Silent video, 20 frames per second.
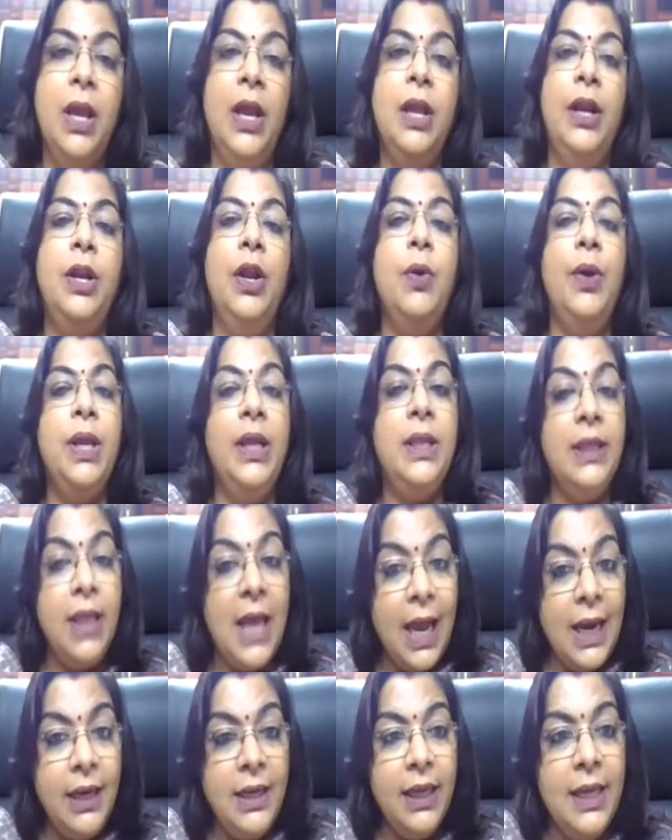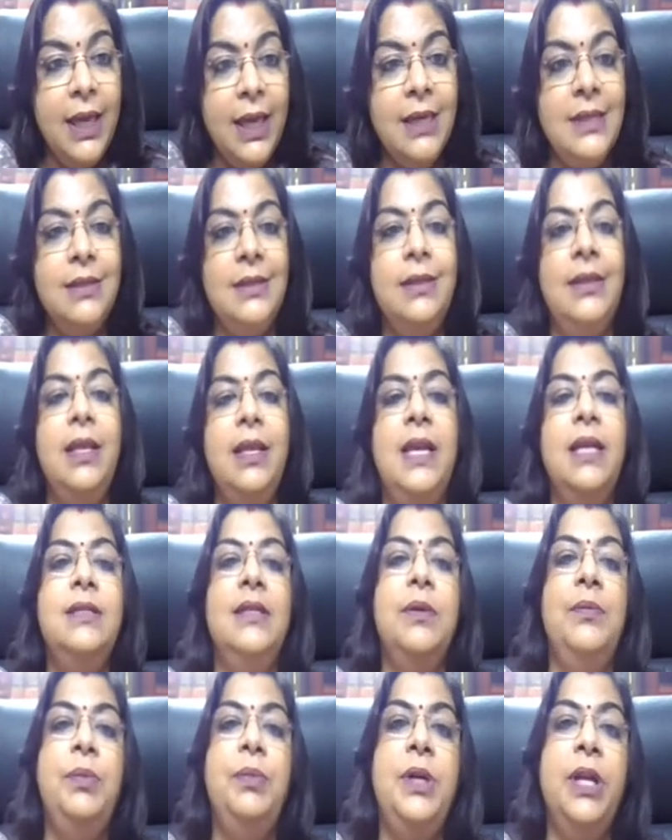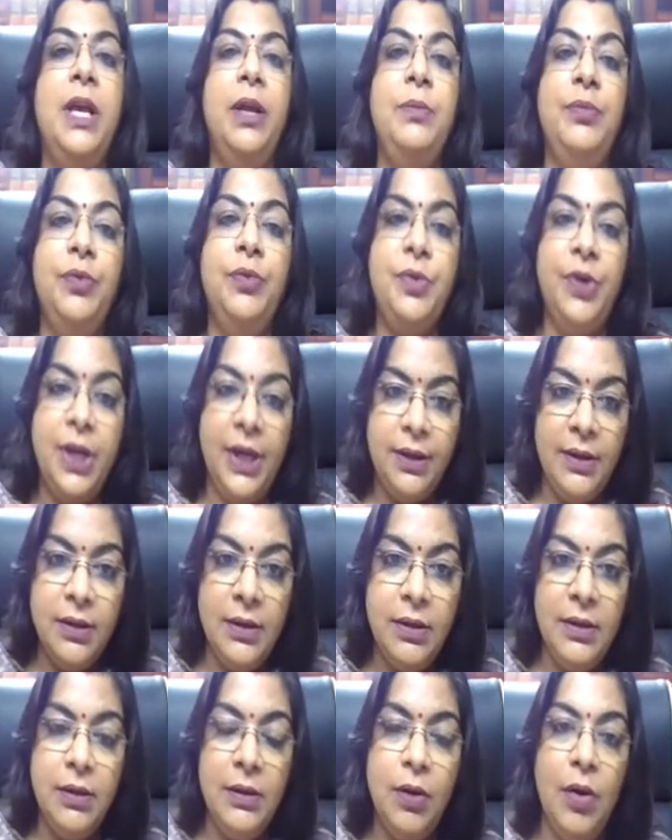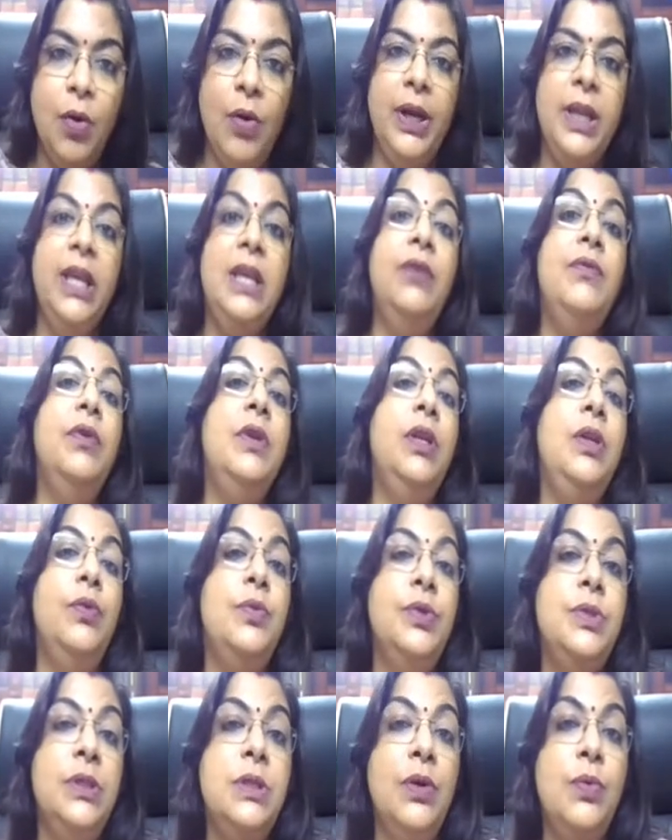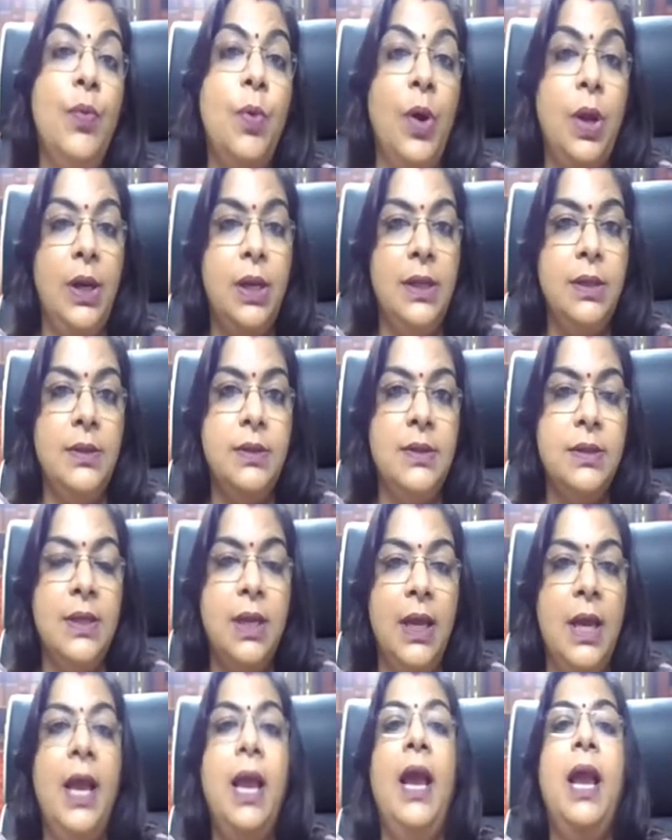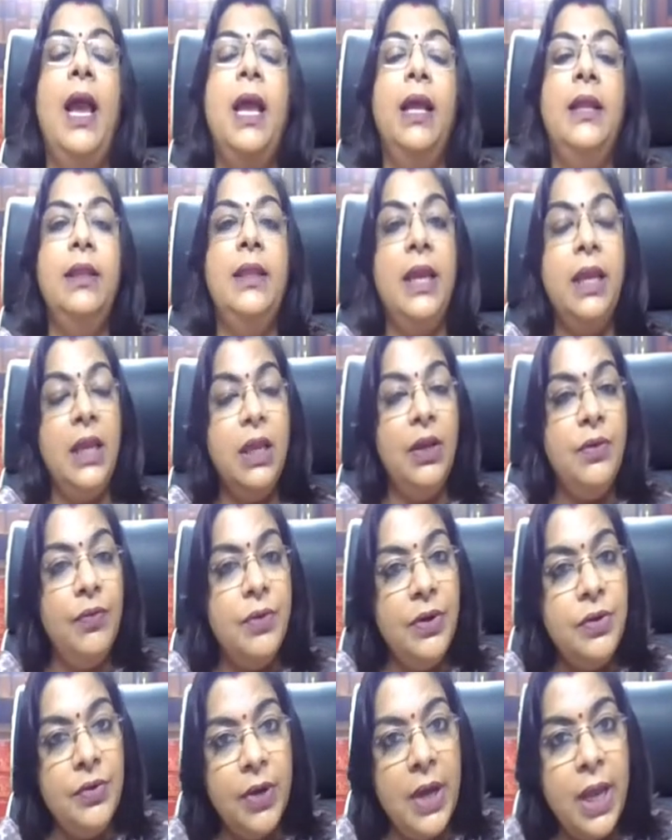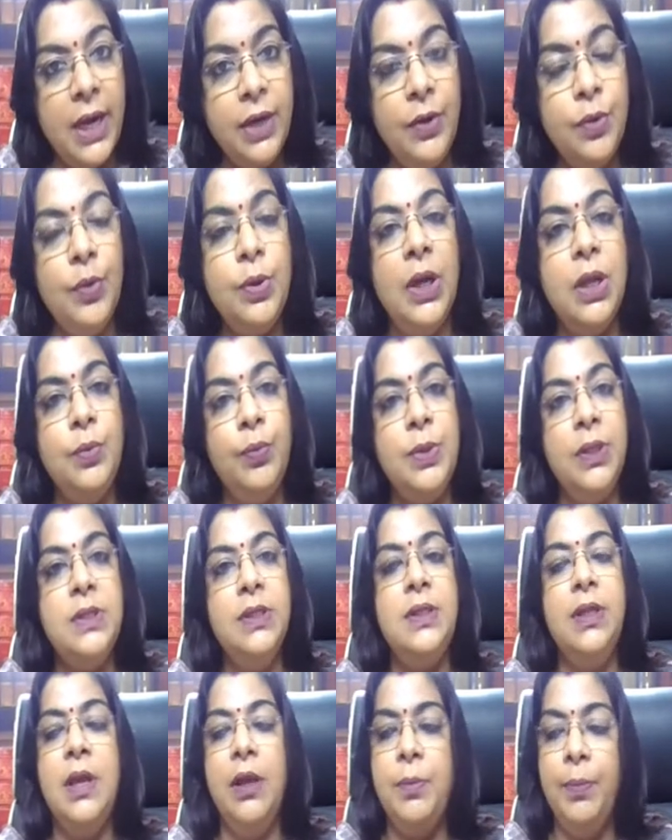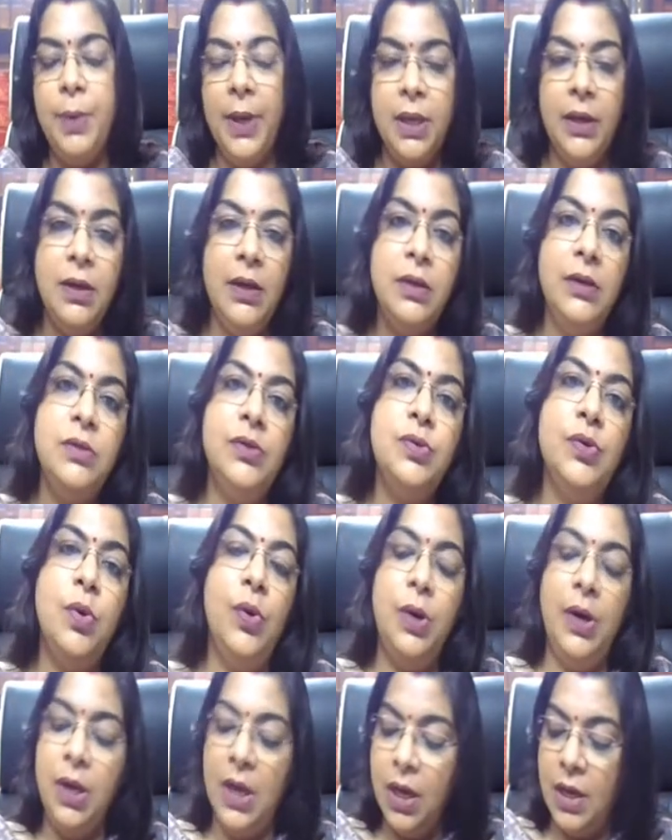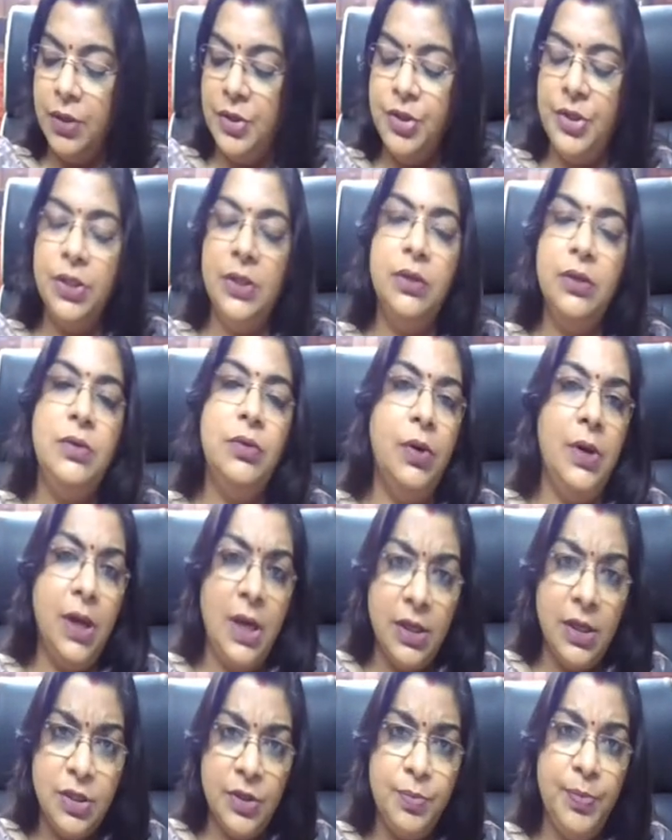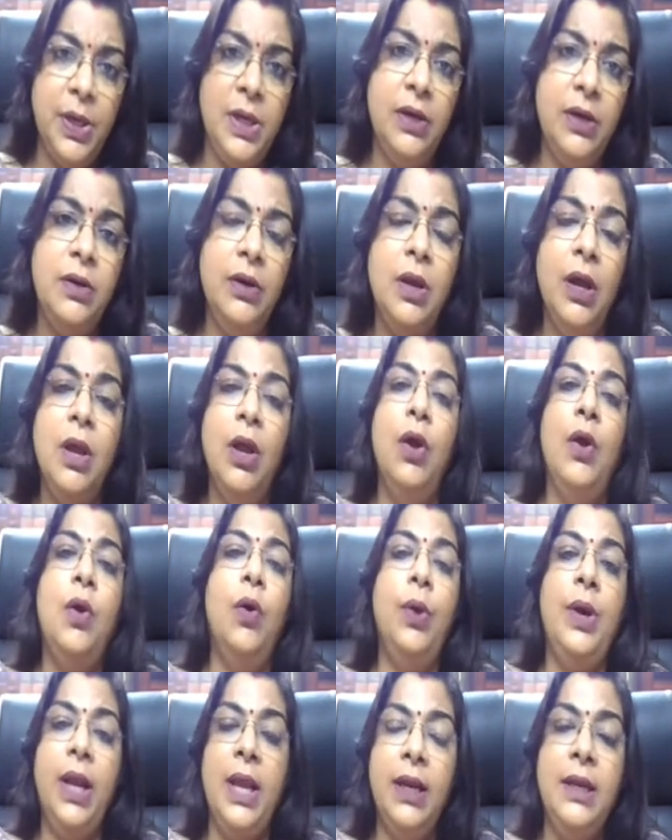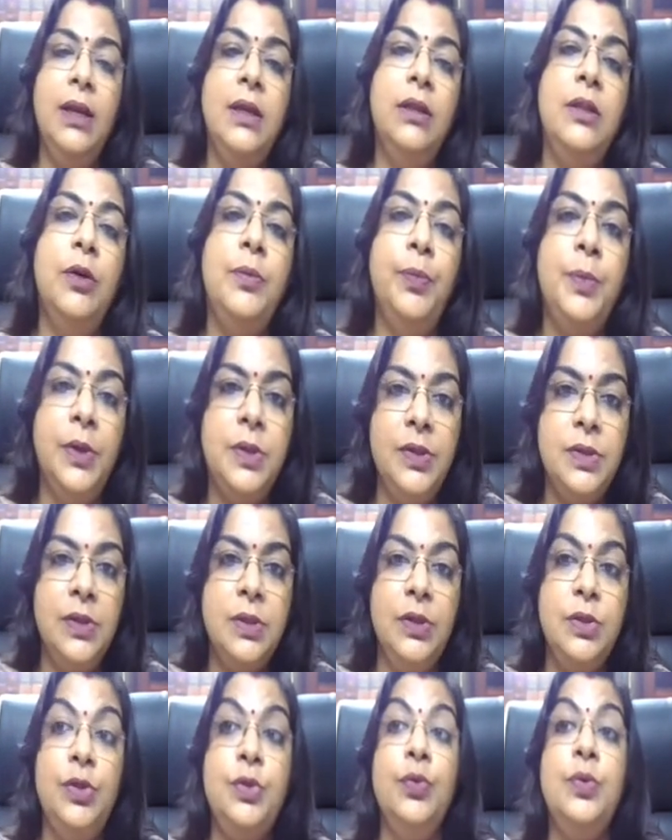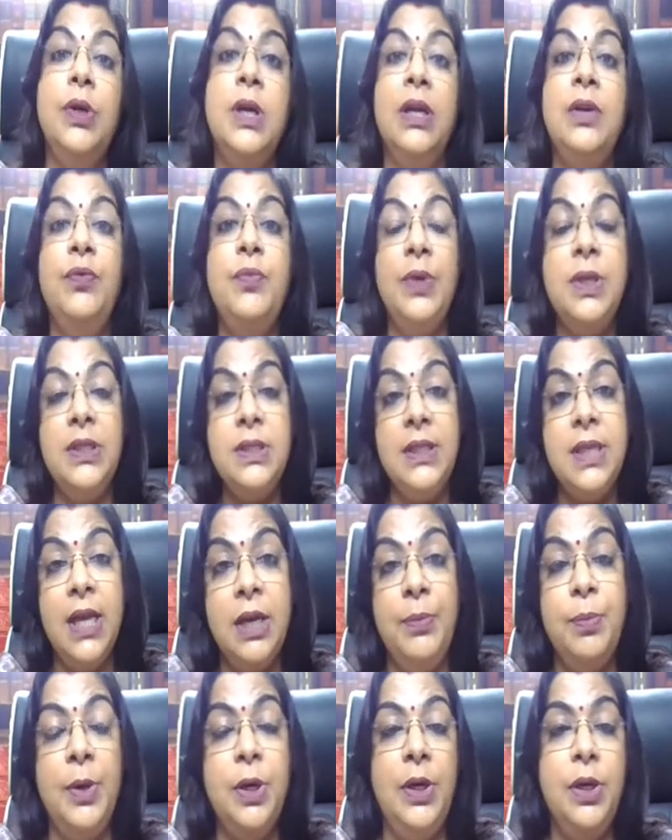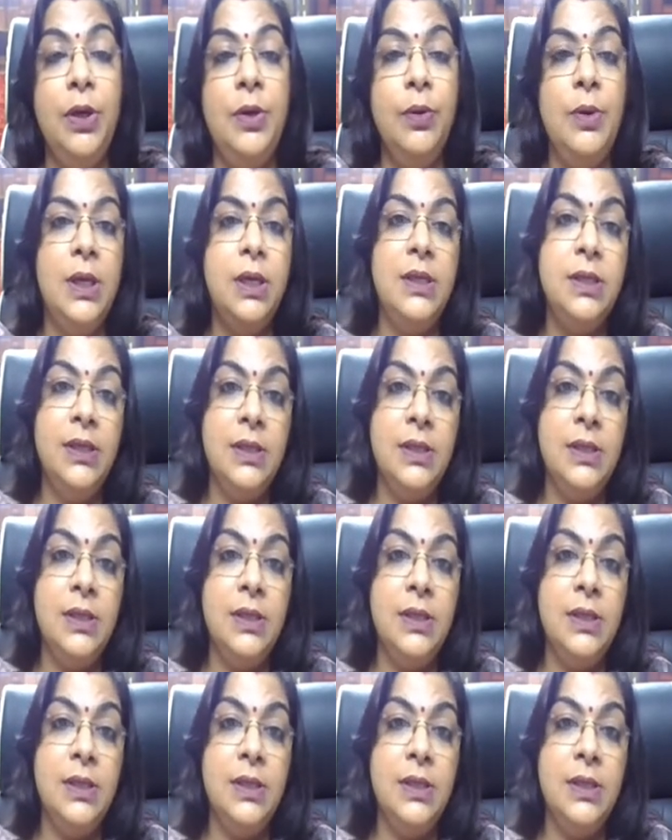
now, in that case, they sometimes threaten or even use the violence. And they even try to convince their parents or guardian or husband or any other person to convince that particular